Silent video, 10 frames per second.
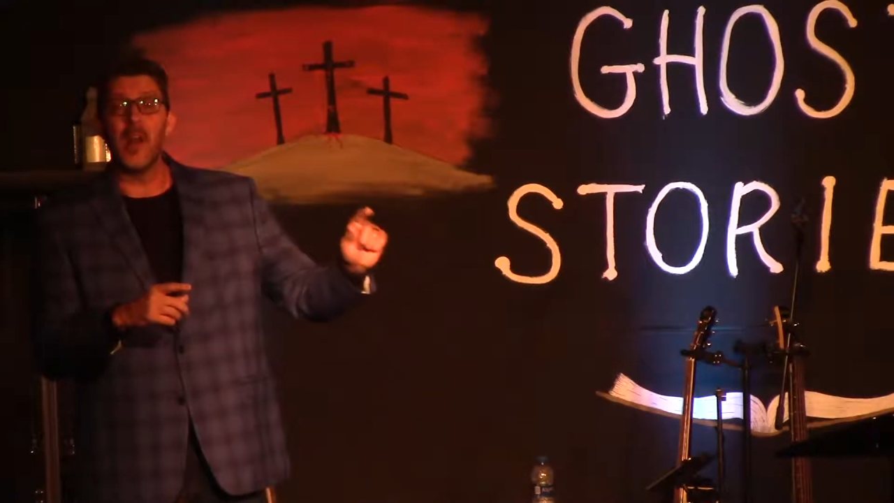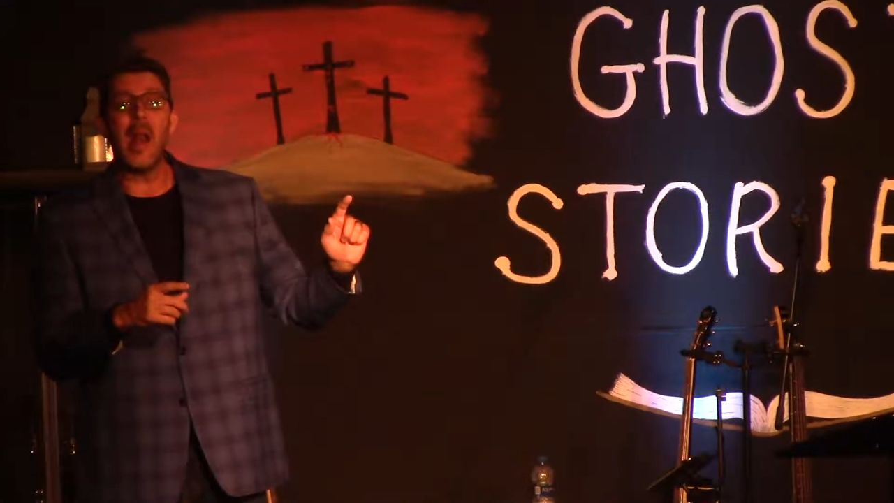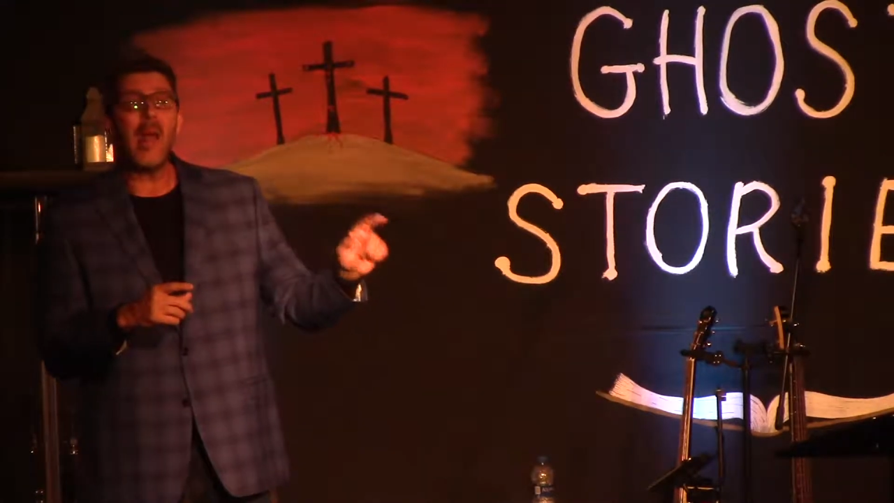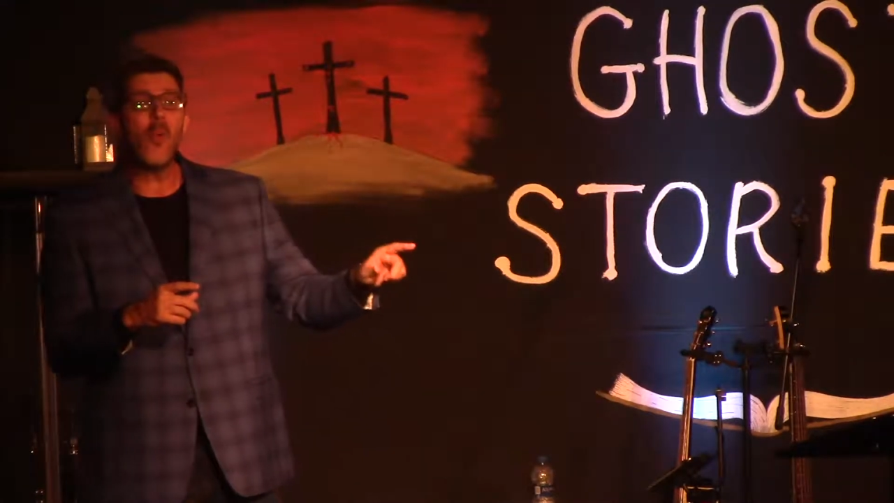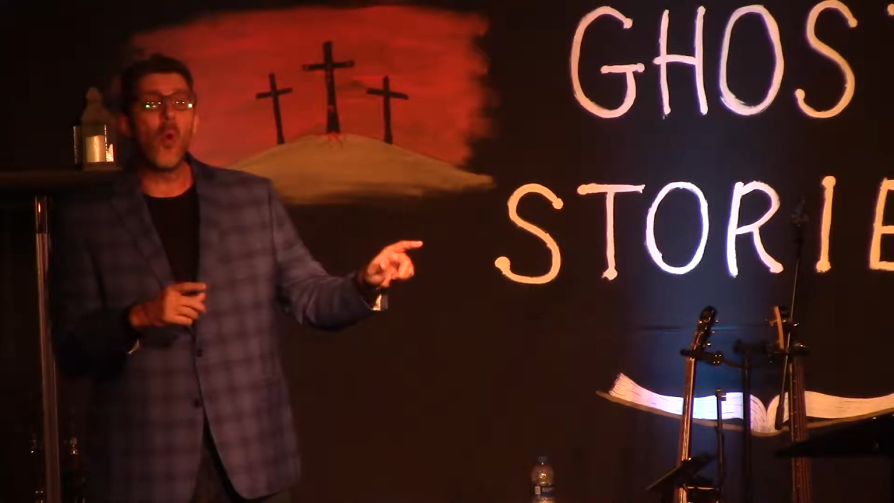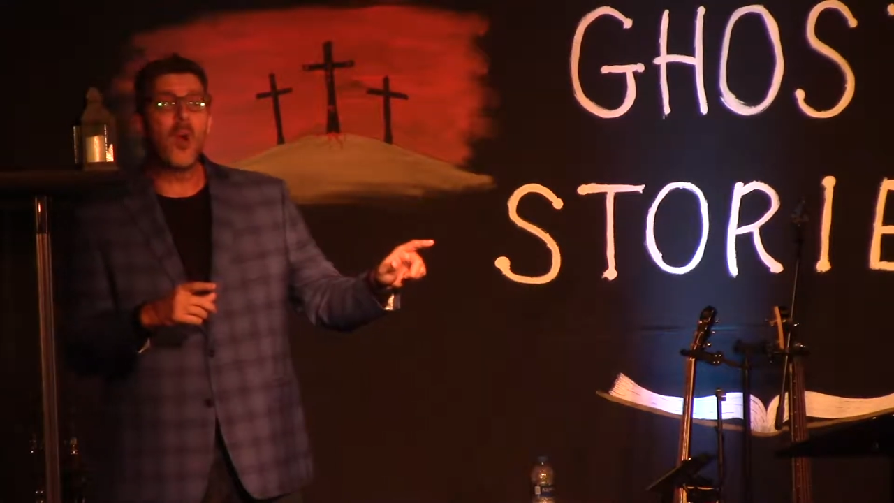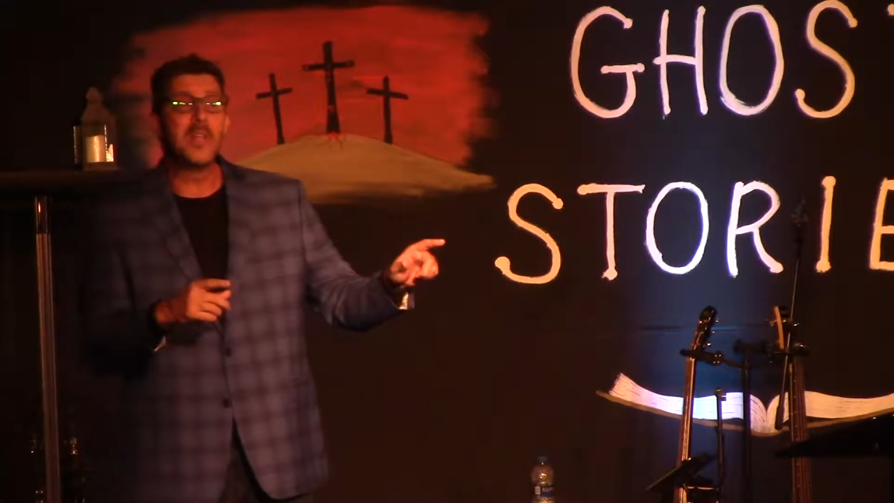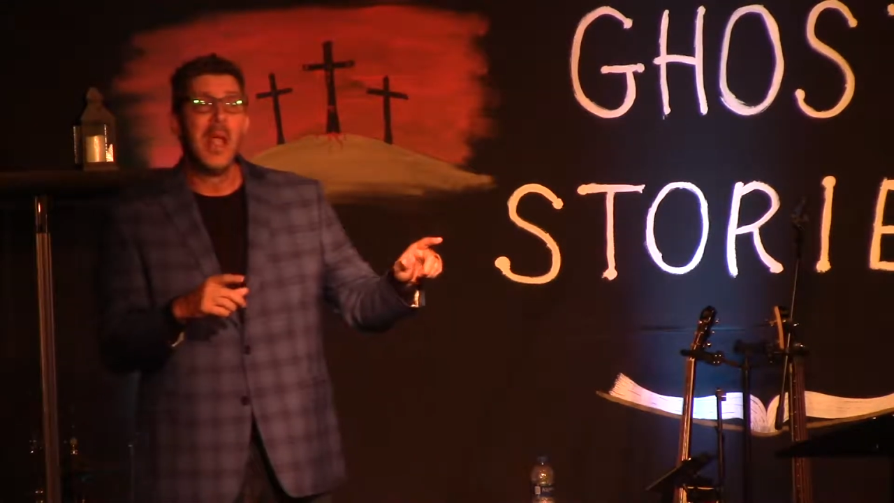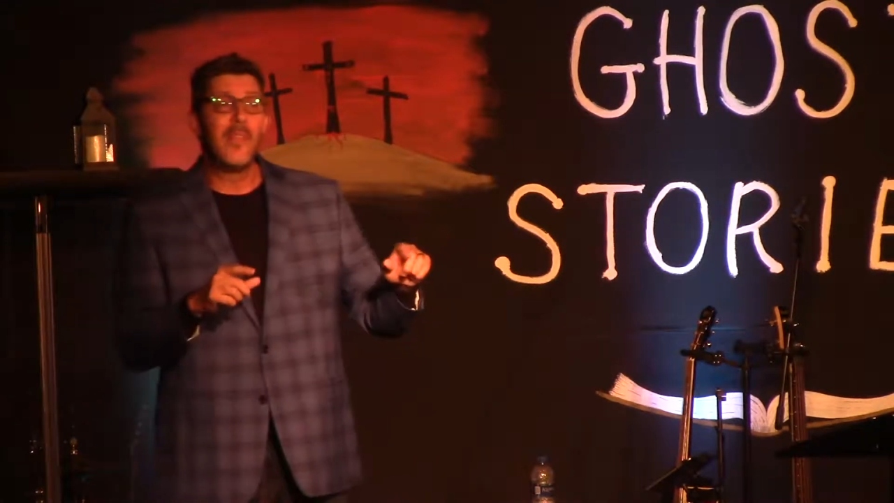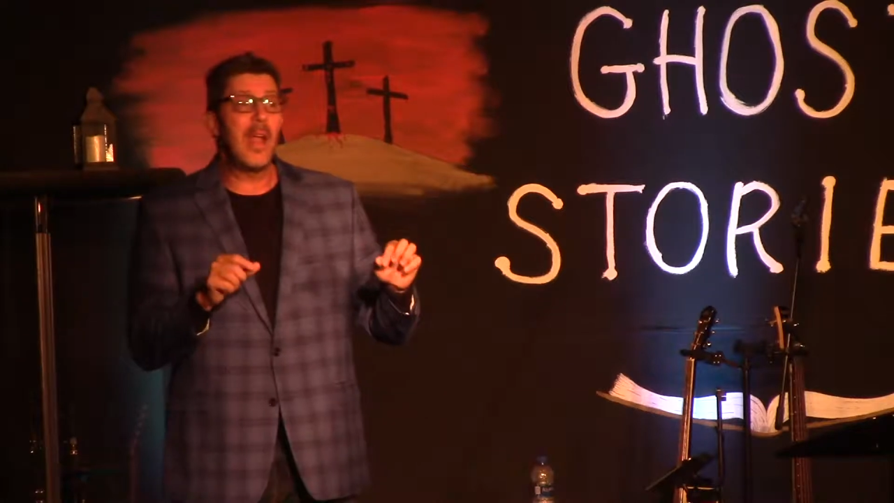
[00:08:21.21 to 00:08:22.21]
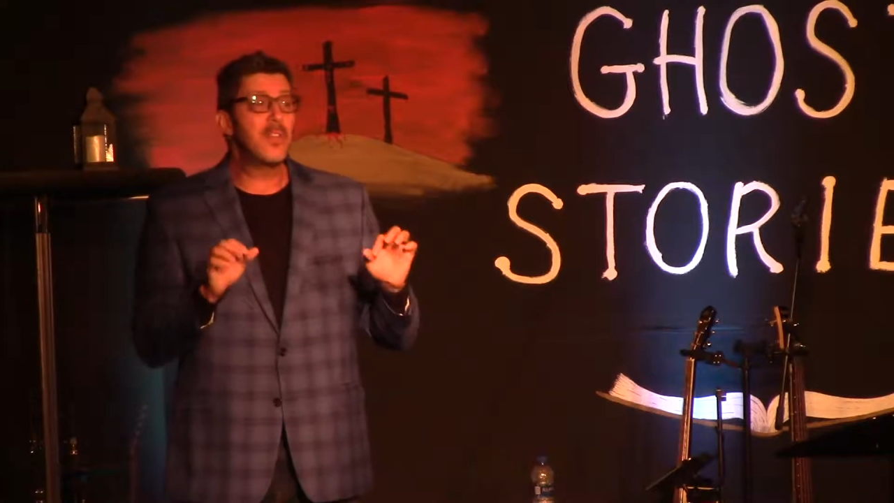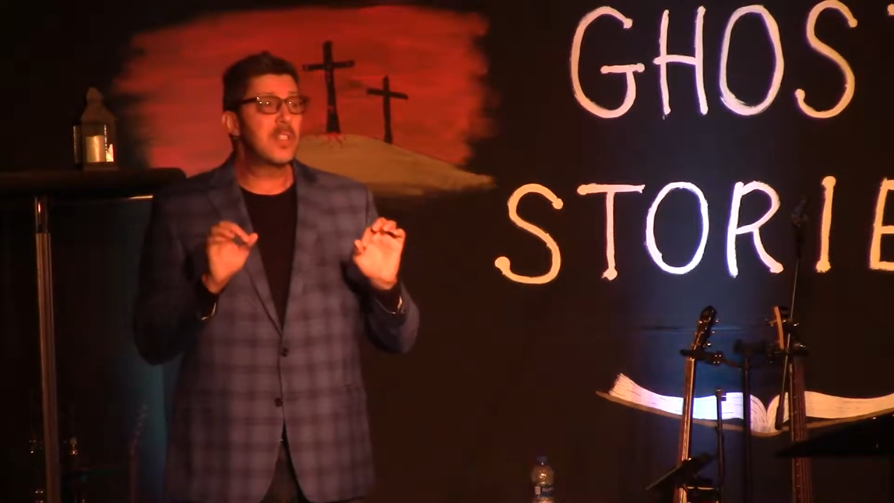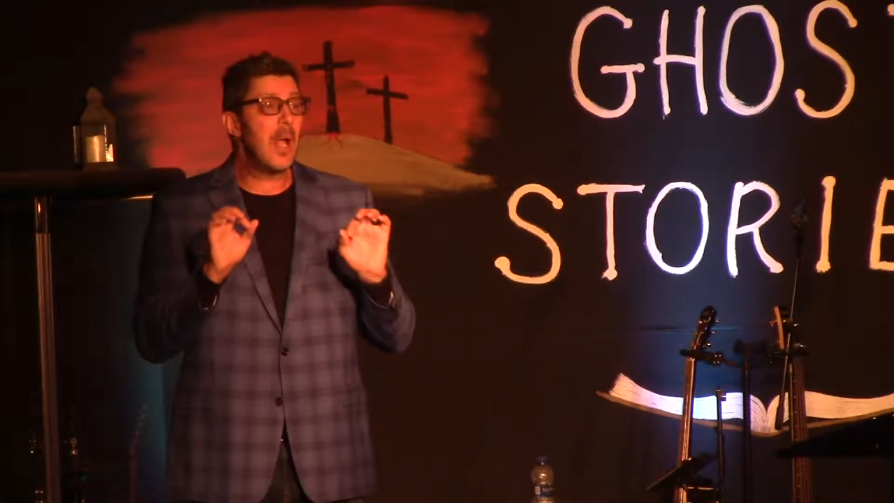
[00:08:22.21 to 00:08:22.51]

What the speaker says: In other words, there's